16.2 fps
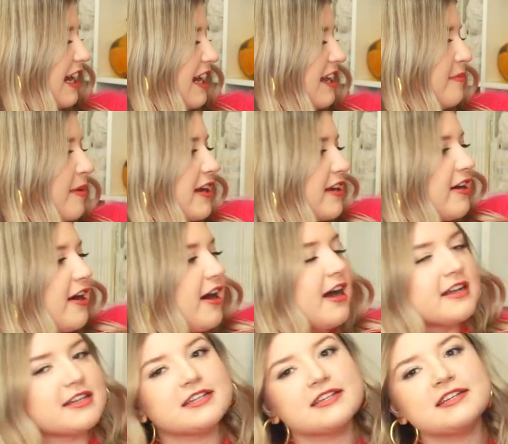item I
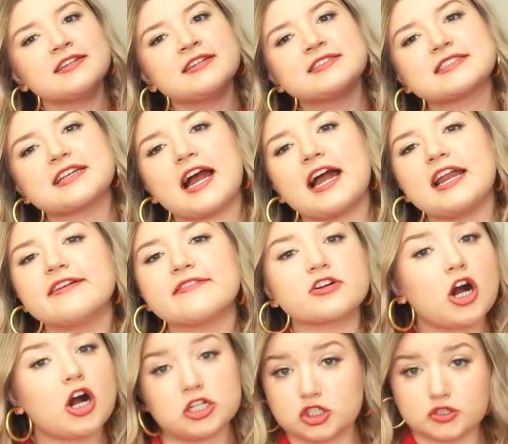got is kind of a
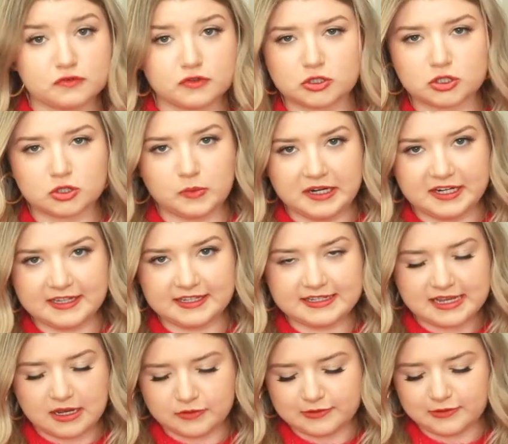controversial one in
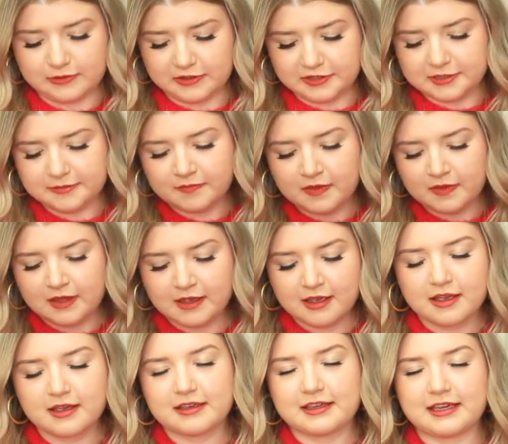this household.
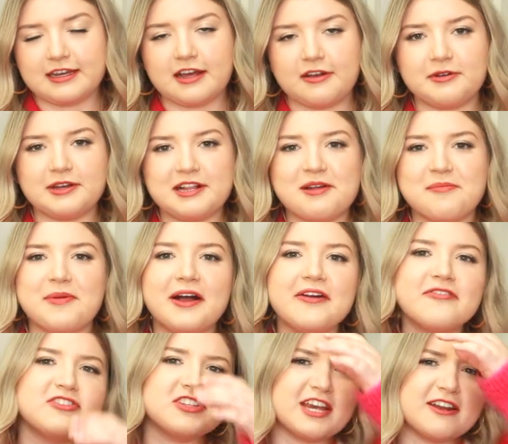Okay, not really,
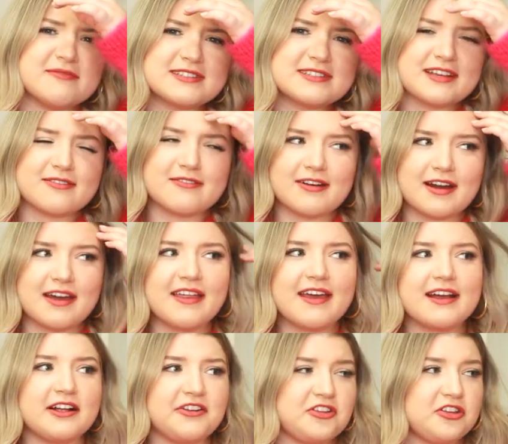but Jaden was like, why the
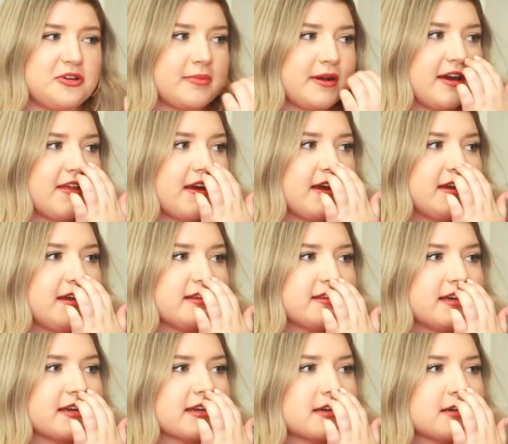hell did you buy that?
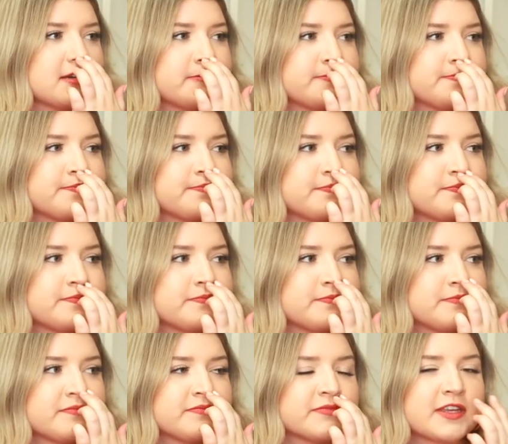And like,
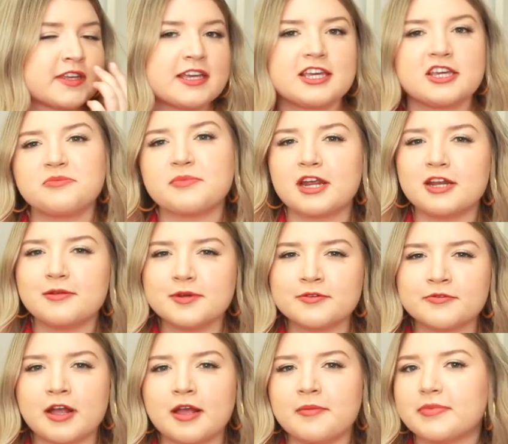he might have
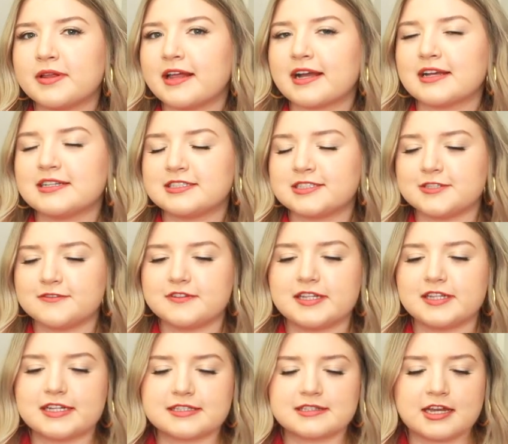been right, but like I still
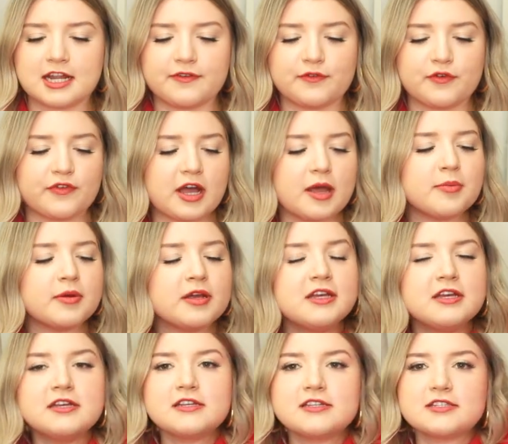feel like it's kind of a vibe.
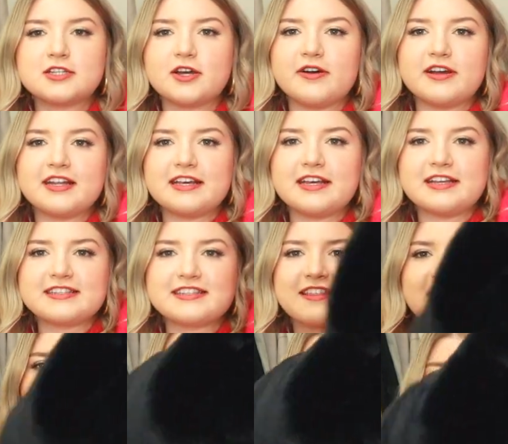So it
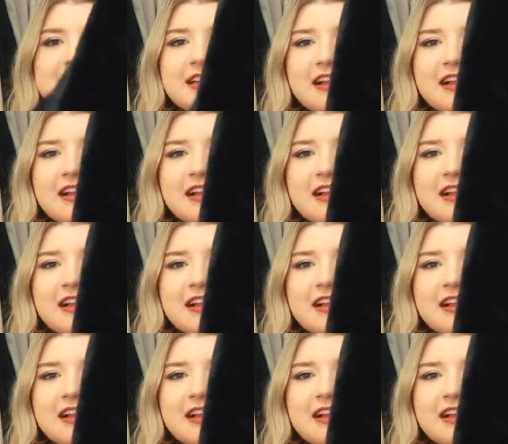is this